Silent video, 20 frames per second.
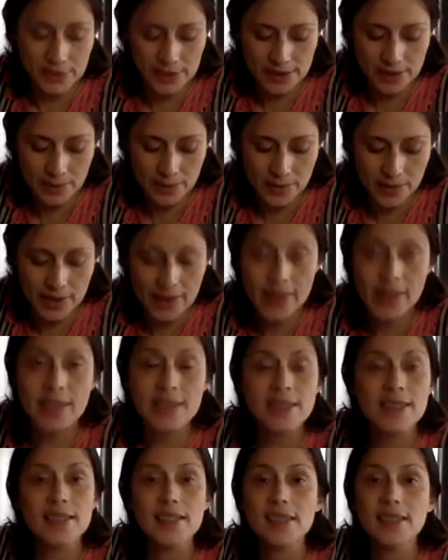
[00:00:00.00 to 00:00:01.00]
Something
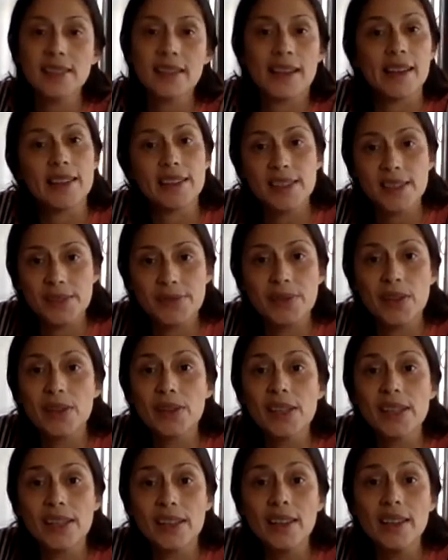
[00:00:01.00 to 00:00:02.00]
that doesn't last
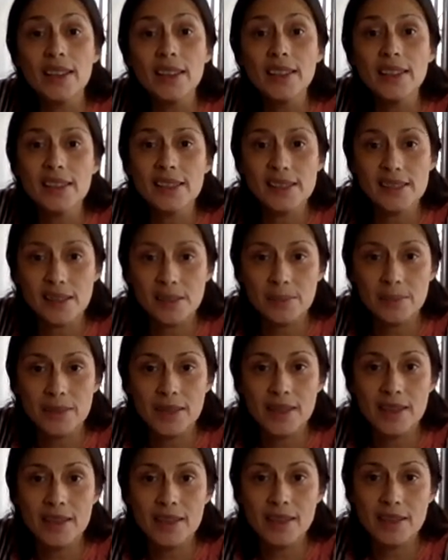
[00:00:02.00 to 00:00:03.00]
very long is
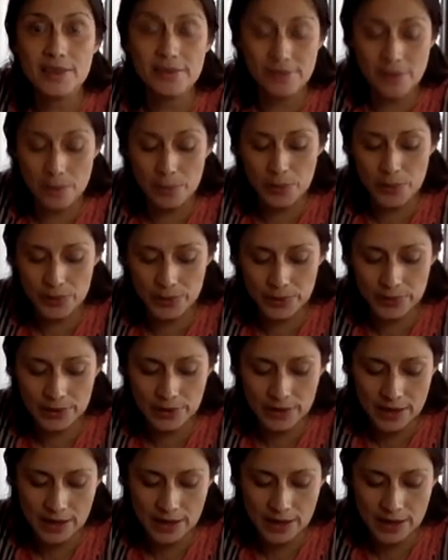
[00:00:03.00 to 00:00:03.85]
something ephemeral.